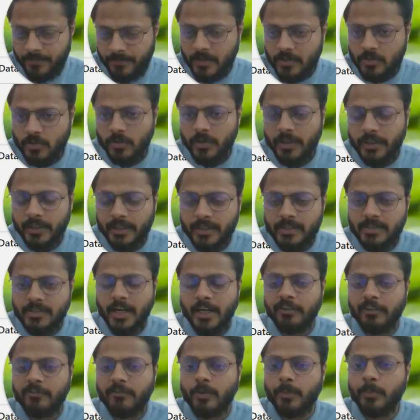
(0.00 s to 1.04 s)
So it is
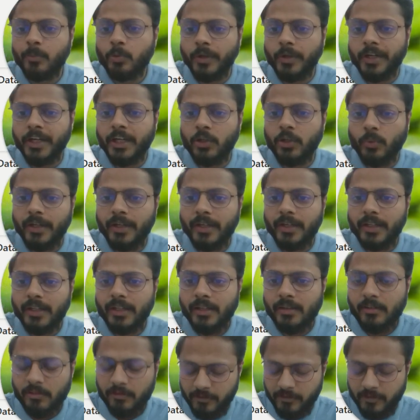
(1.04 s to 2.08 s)
starting from
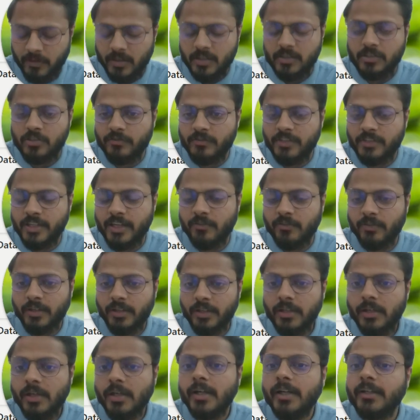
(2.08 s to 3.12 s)
2020 1st of
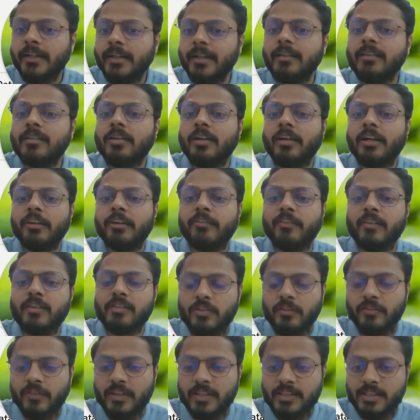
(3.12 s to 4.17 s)
January till
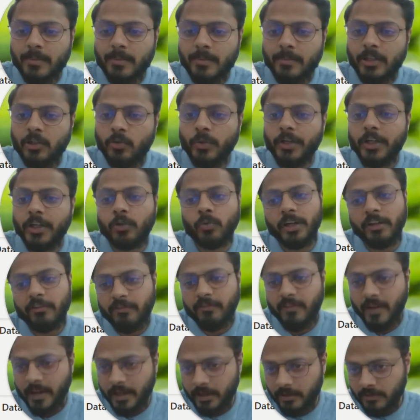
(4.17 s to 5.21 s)
31st of December
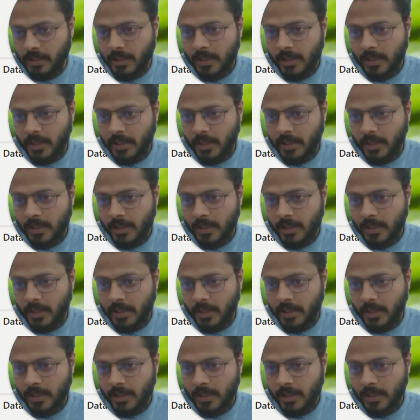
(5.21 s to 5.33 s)
2025.